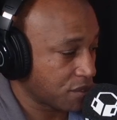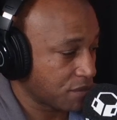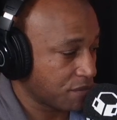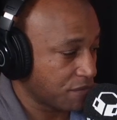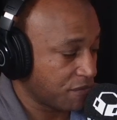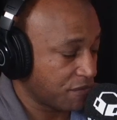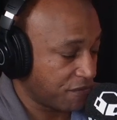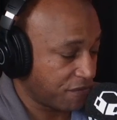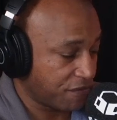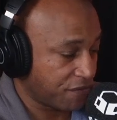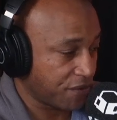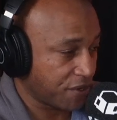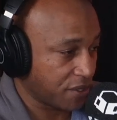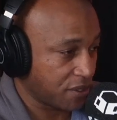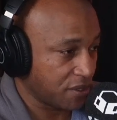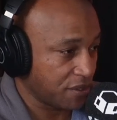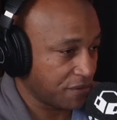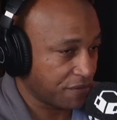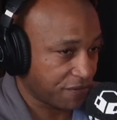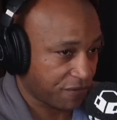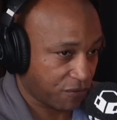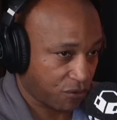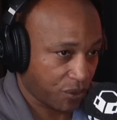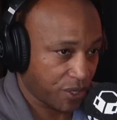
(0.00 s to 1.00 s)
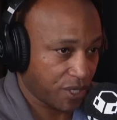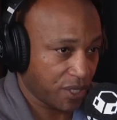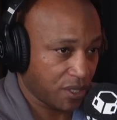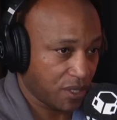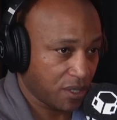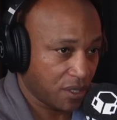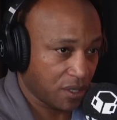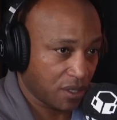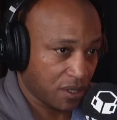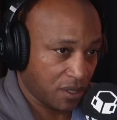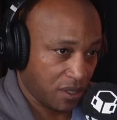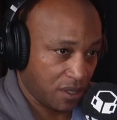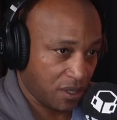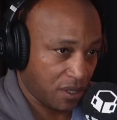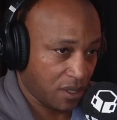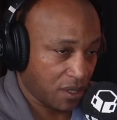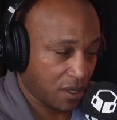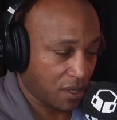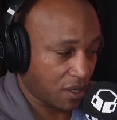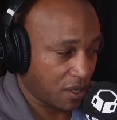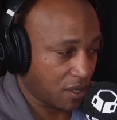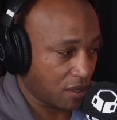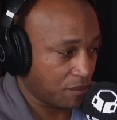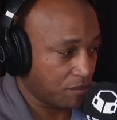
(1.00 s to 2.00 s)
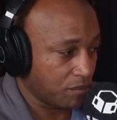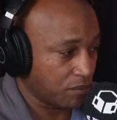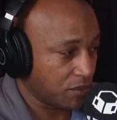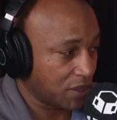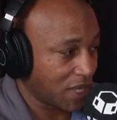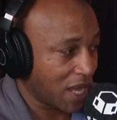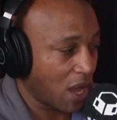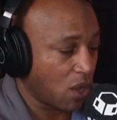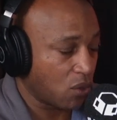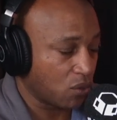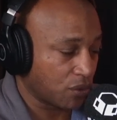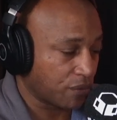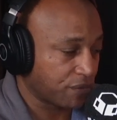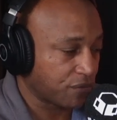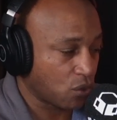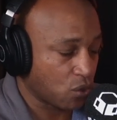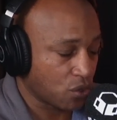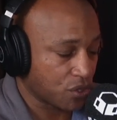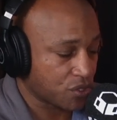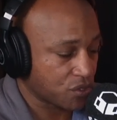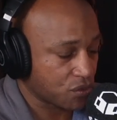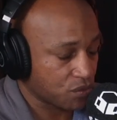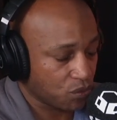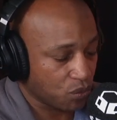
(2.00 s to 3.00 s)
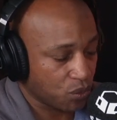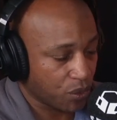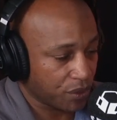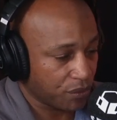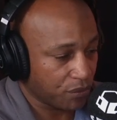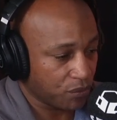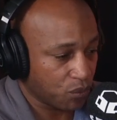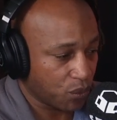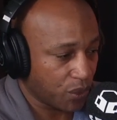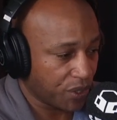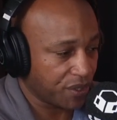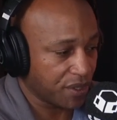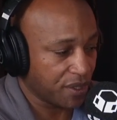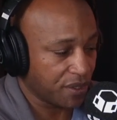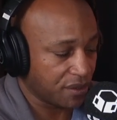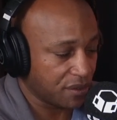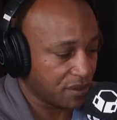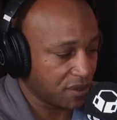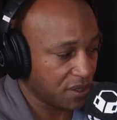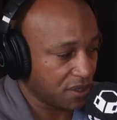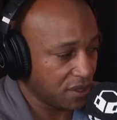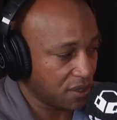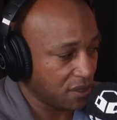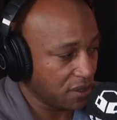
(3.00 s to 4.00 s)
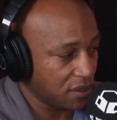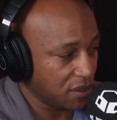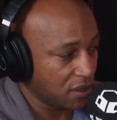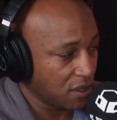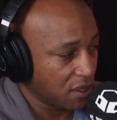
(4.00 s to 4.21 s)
fairly free now, of course, within the